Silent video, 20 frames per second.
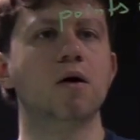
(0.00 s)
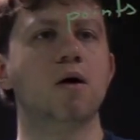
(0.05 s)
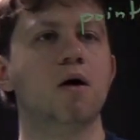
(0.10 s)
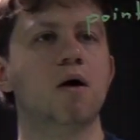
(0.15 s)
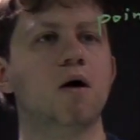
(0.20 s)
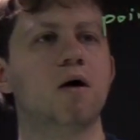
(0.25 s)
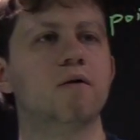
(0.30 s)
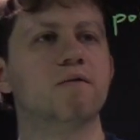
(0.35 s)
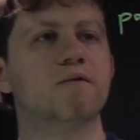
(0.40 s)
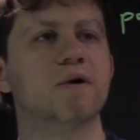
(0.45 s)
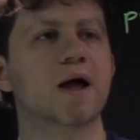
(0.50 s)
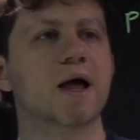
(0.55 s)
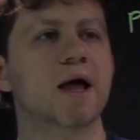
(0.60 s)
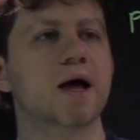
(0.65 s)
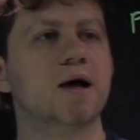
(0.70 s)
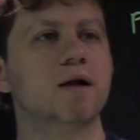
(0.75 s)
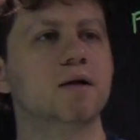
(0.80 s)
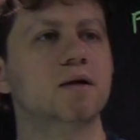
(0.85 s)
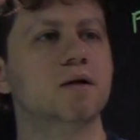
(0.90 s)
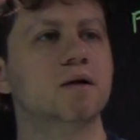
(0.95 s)
of
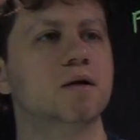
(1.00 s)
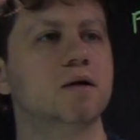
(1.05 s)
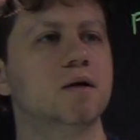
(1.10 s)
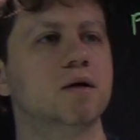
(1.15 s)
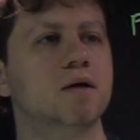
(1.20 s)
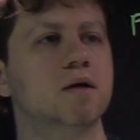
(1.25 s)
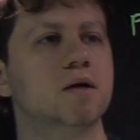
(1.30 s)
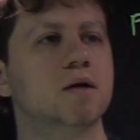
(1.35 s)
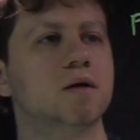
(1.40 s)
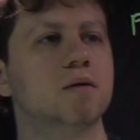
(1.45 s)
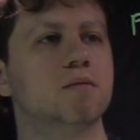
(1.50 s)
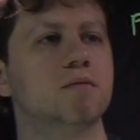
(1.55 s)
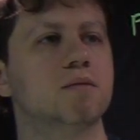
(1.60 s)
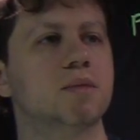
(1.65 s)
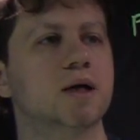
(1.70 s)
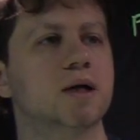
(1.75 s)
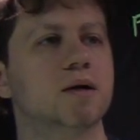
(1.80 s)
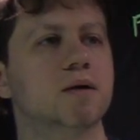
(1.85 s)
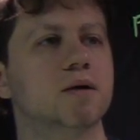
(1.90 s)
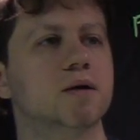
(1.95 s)
L
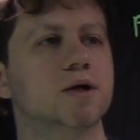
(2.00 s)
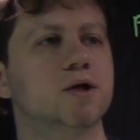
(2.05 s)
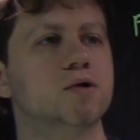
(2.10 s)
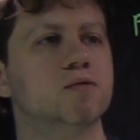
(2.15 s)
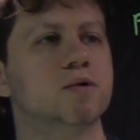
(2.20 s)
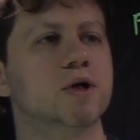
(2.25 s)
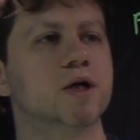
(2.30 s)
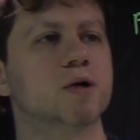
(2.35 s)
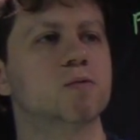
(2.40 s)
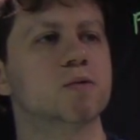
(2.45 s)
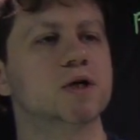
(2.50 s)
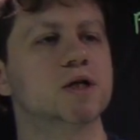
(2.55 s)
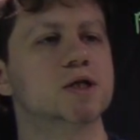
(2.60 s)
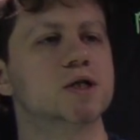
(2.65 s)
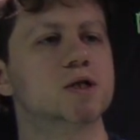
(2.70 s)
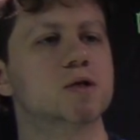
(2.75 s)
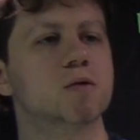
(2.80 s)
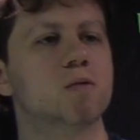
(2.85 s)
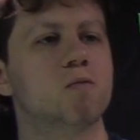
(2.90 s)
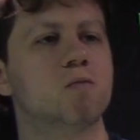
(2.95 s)
union
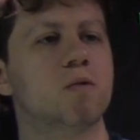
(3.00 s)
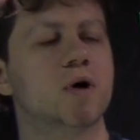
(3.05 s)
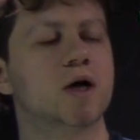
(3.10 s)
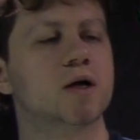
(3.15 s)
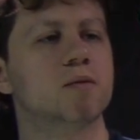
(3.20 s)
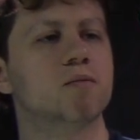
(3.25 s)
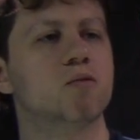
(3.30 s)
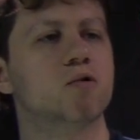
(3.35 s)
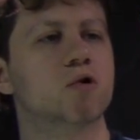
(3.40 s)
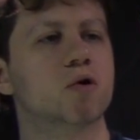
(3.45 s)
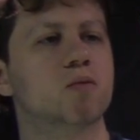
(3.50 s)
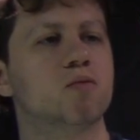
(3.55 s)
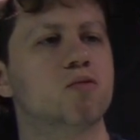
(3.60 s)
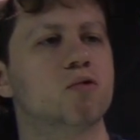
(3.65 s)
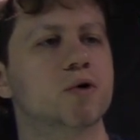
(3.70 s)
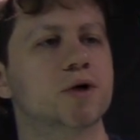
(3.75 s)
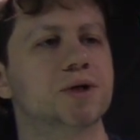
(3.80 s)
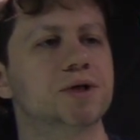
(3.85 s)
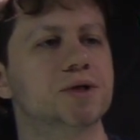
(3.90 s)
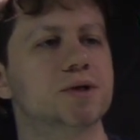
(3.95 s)
with one more
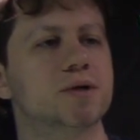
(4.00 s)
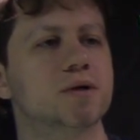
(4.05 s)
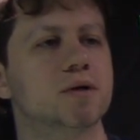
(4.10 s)
point.